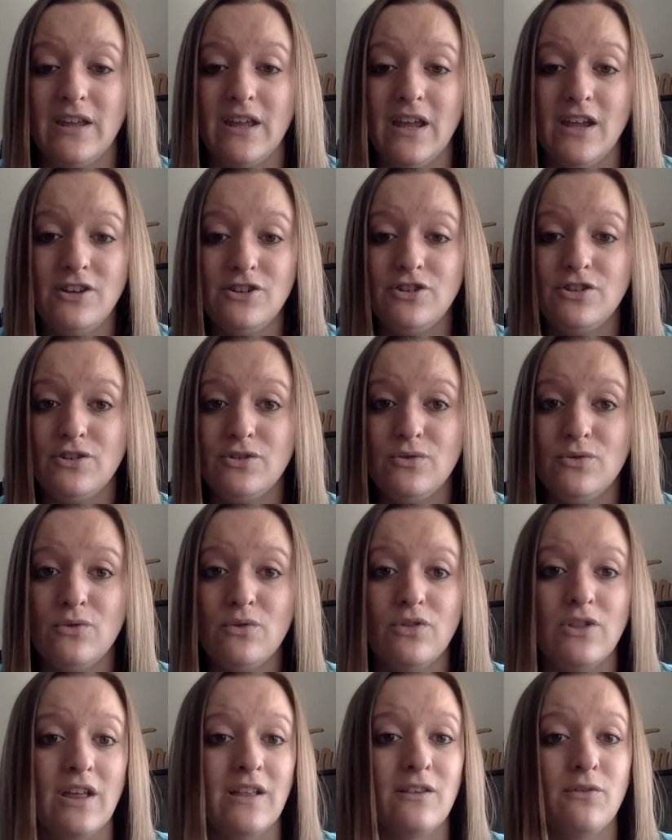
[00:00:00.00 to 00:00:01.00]

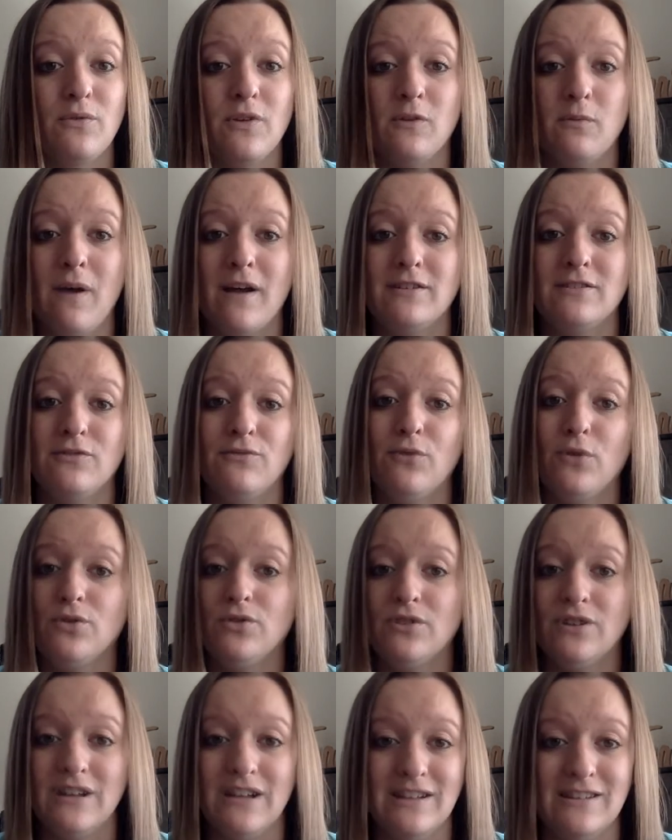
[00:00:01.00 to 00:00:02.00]
into its respective
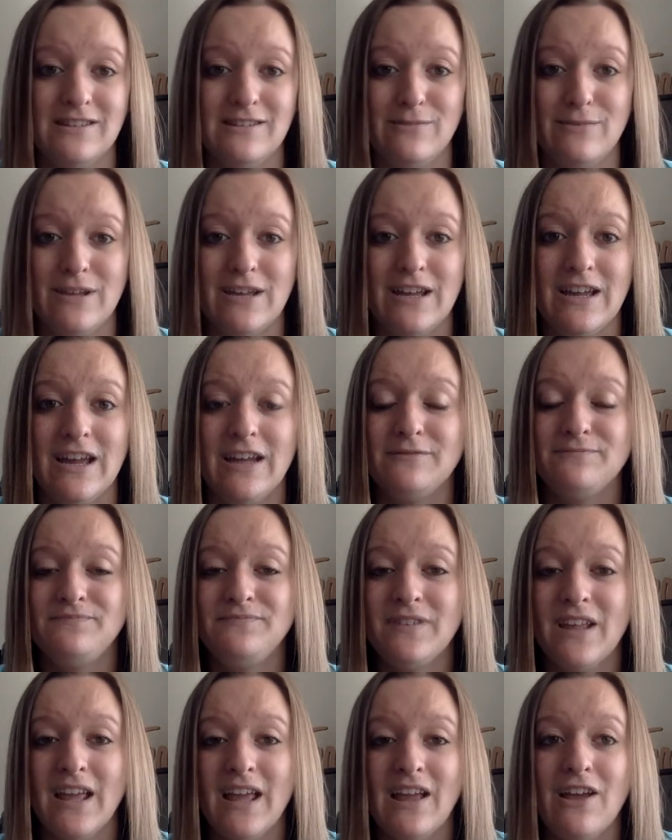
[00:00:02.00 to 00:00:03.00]
folder it needs to be in
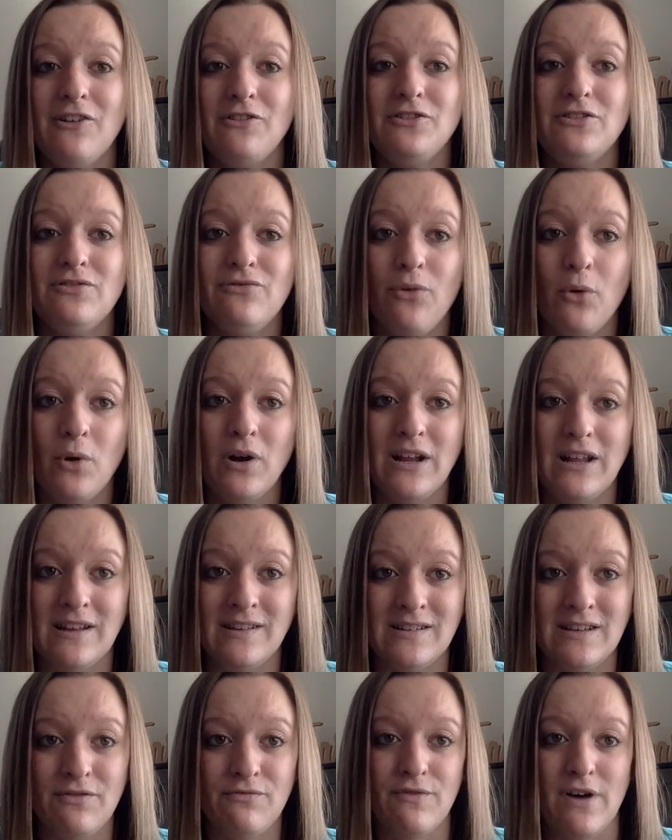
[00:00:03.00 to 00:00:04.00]
for an
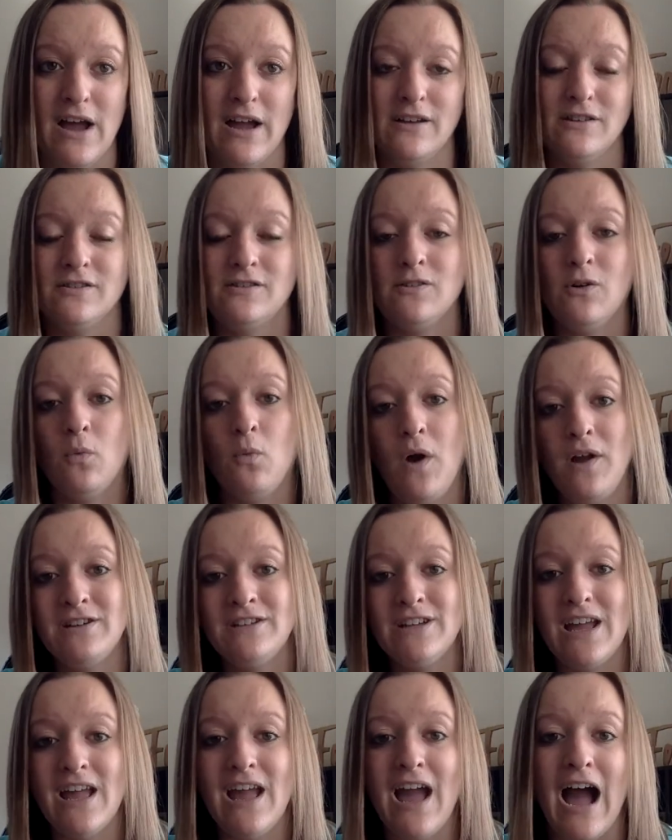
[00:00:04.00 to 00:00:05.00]
easy find. So one
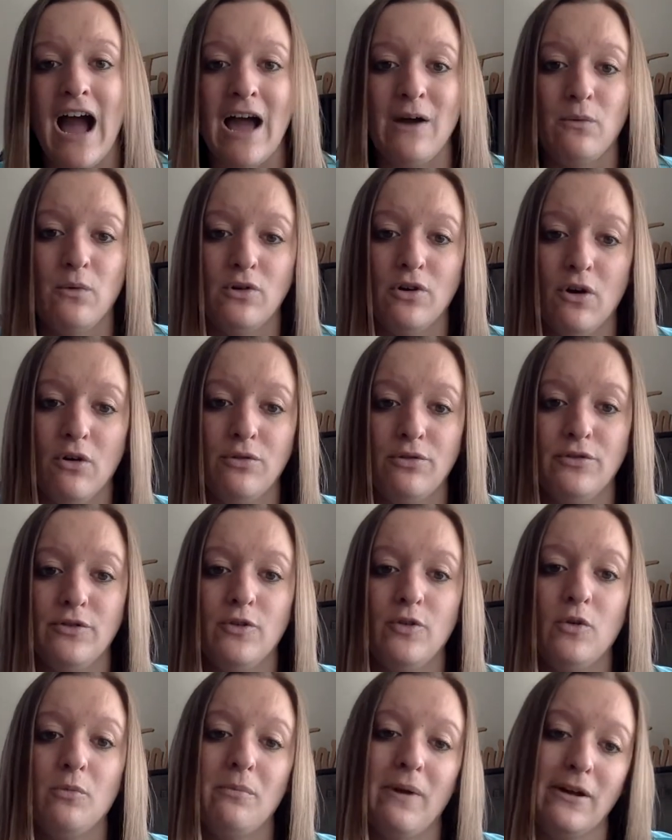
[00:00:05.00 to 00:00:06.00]
day I will go
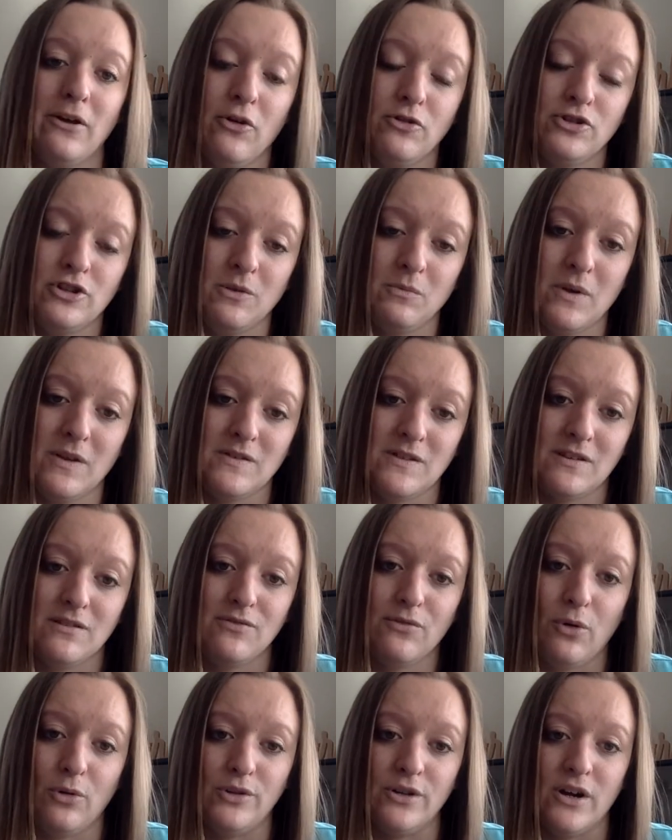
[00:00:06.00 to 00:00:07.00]
through my coaching business
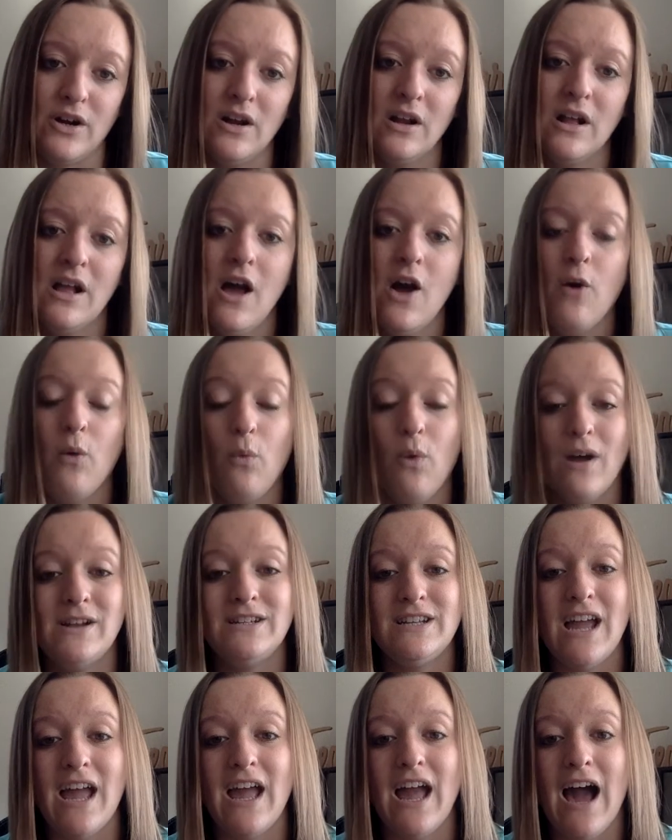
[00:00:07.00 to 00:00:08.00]
folder. One
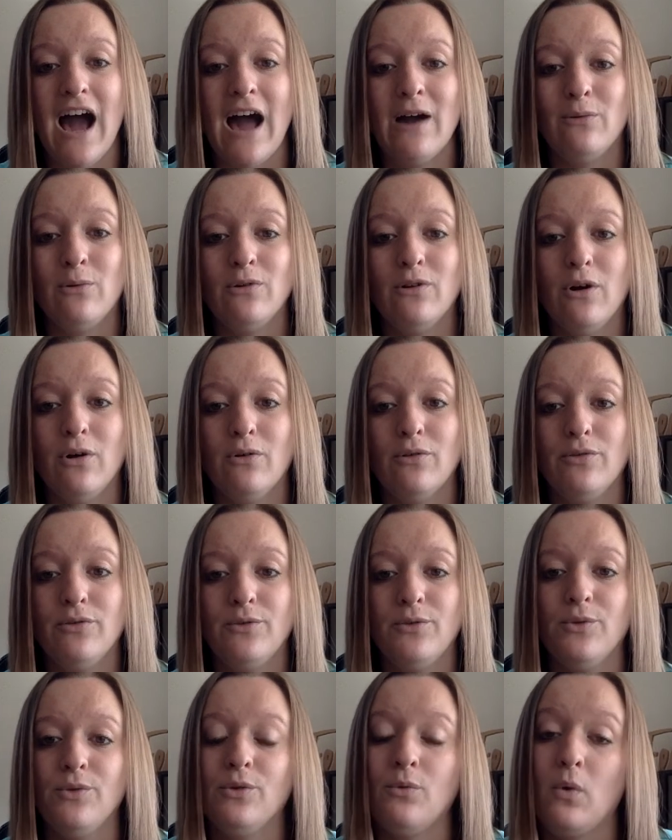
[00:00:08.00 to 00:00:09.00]
day I will go
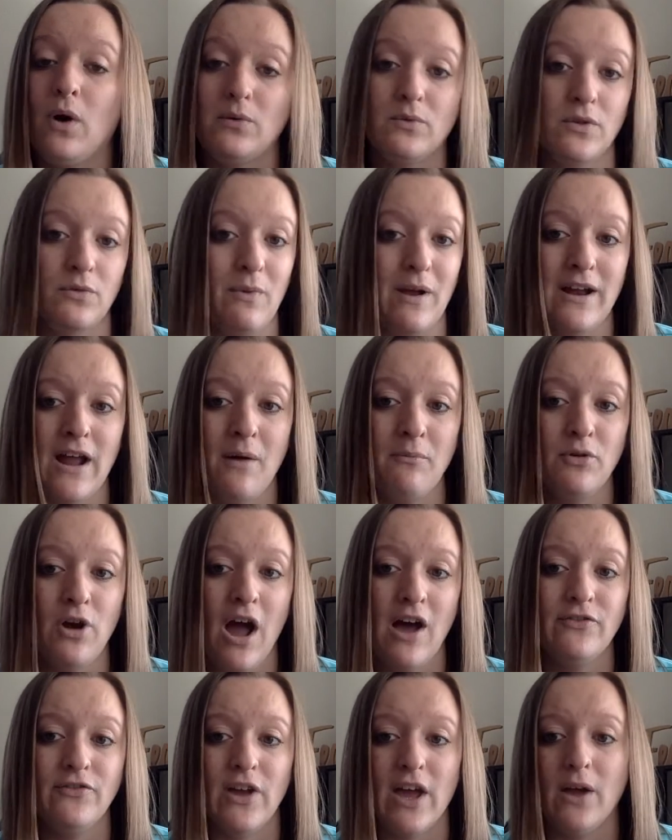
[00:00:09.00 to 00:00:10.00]
through the one with my
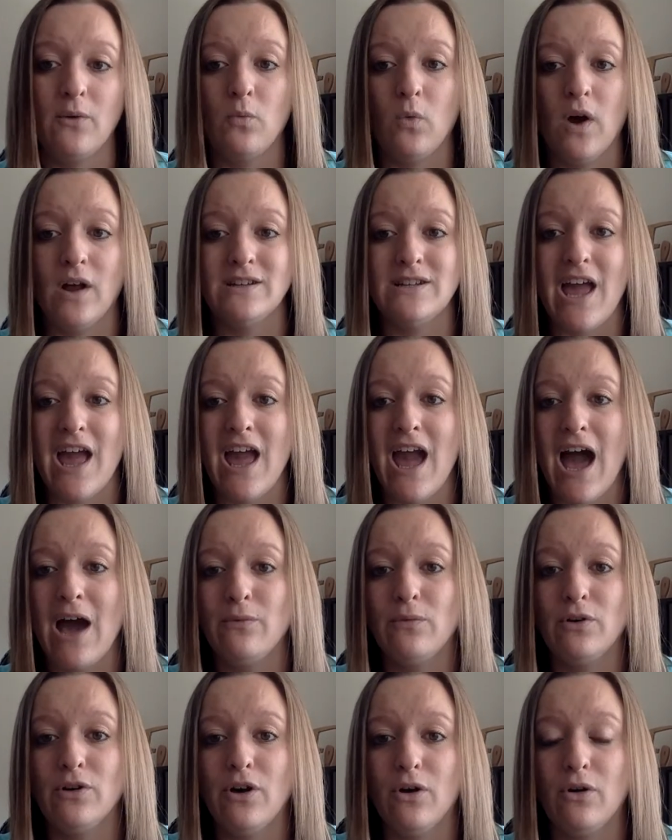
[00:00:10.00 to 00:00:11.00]
nonprofit. One day I
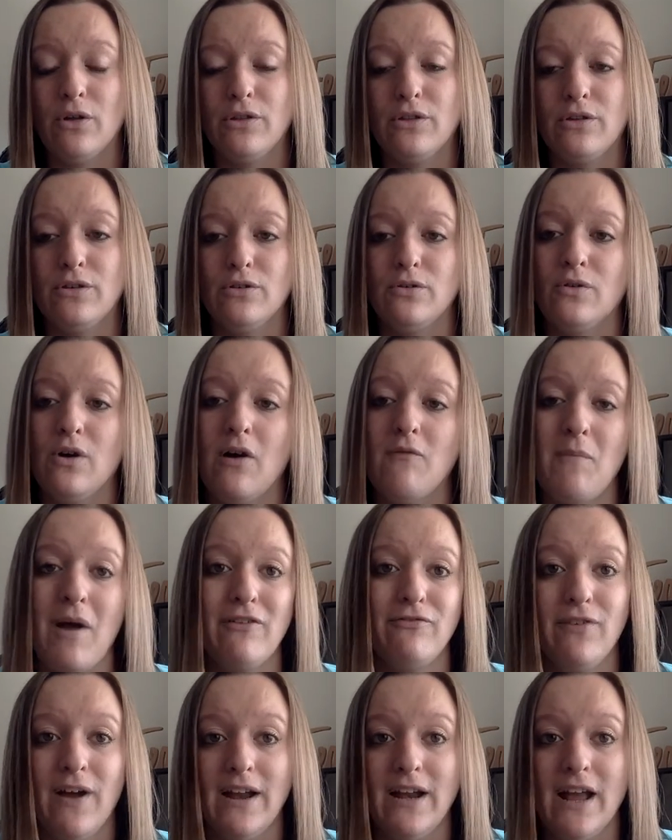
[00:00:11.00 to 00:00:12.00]
will go through my
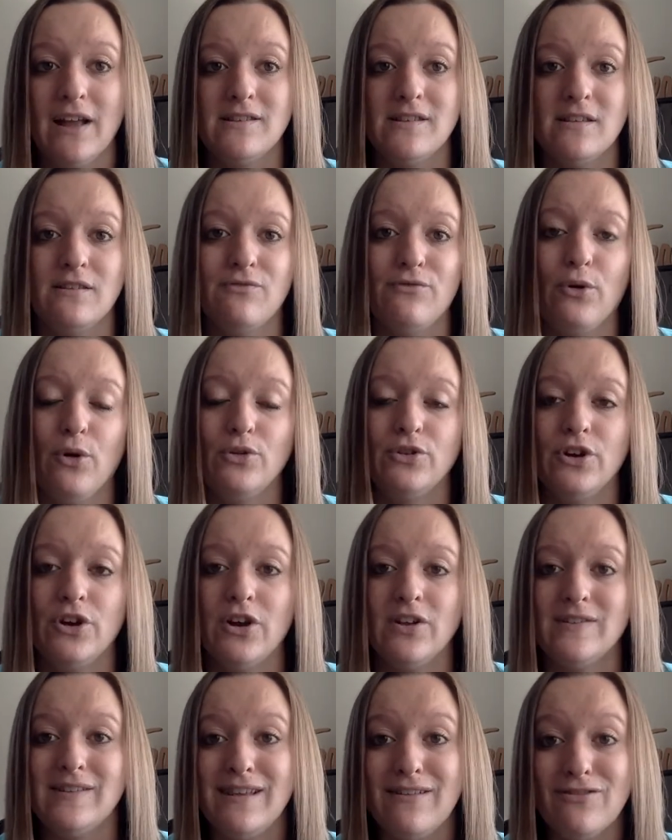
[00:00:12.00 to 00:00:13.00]
finances folder
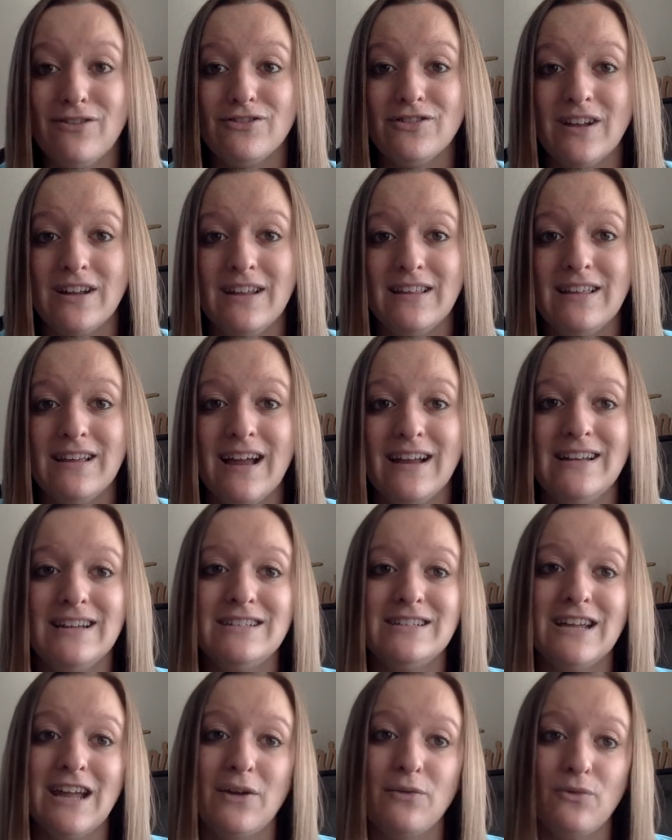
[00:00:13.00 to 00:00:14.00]
and see if there's anything I need
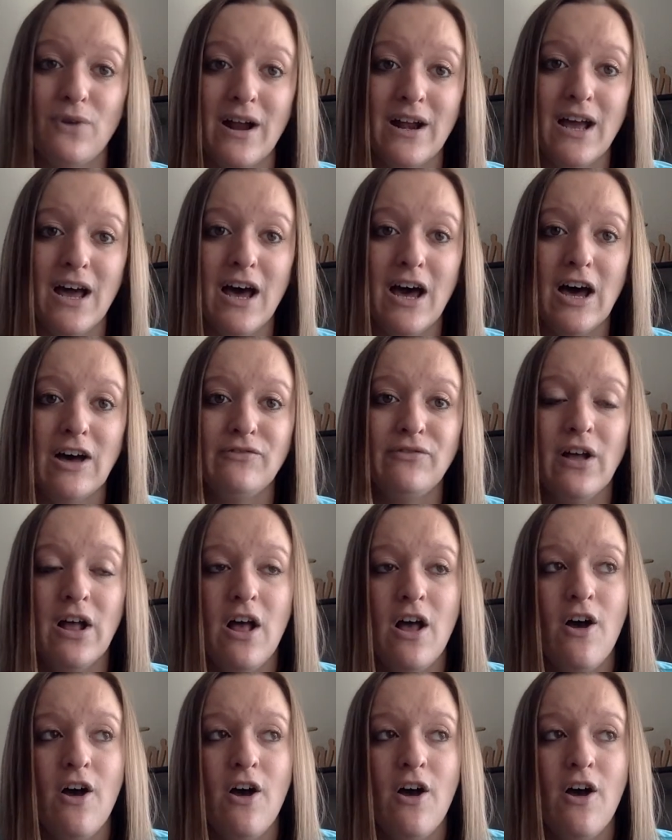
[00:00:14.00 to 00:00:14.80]
to get rid of,